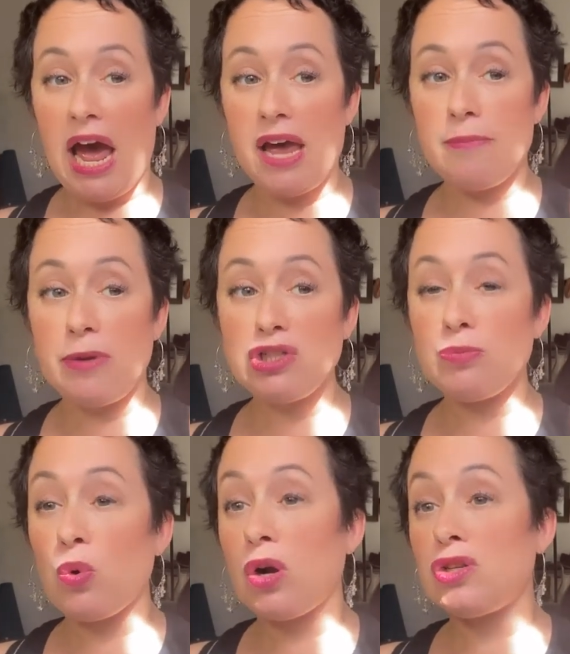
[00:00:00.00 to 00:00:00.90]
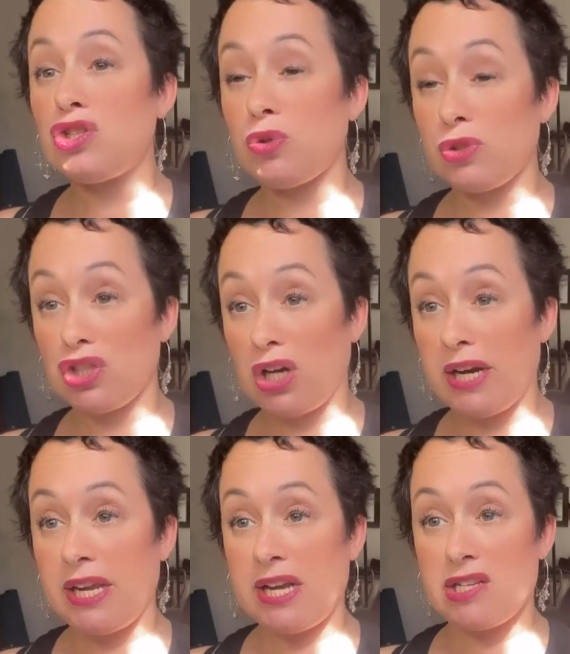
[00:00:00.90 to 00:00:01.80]
and much more to do with
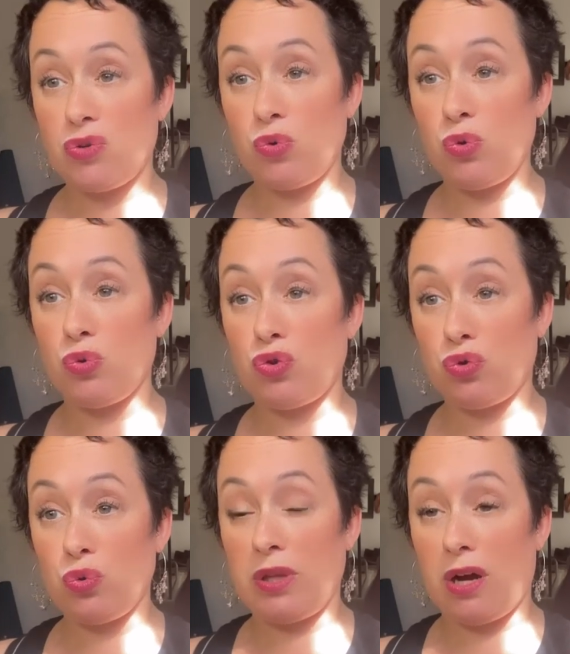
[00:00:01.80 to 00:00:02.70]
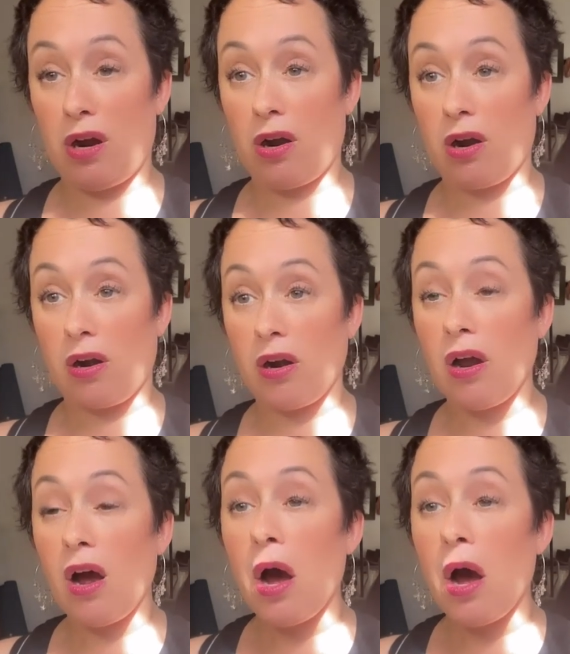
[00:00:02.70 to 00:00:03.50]
shining as who you truly are,